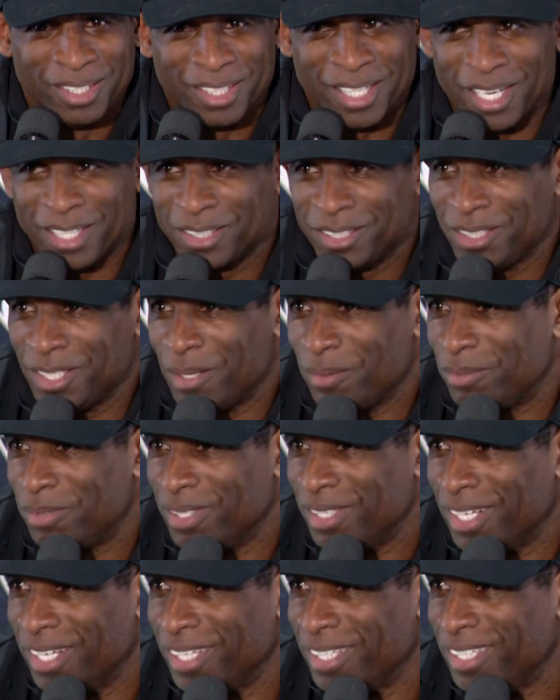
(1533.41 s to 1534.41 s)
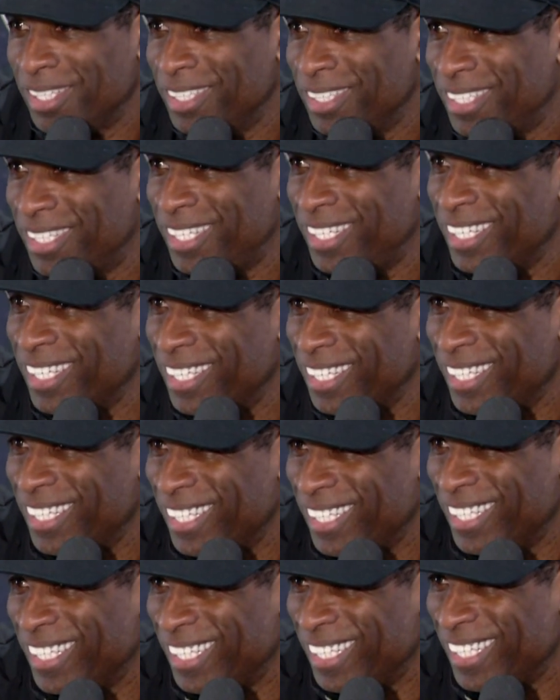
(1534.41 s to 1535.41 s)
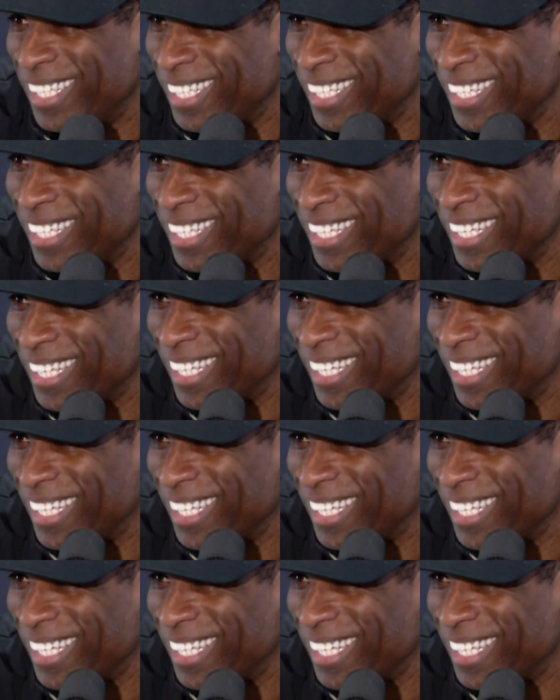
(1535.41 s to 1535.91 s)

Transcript: that's something, ain't it?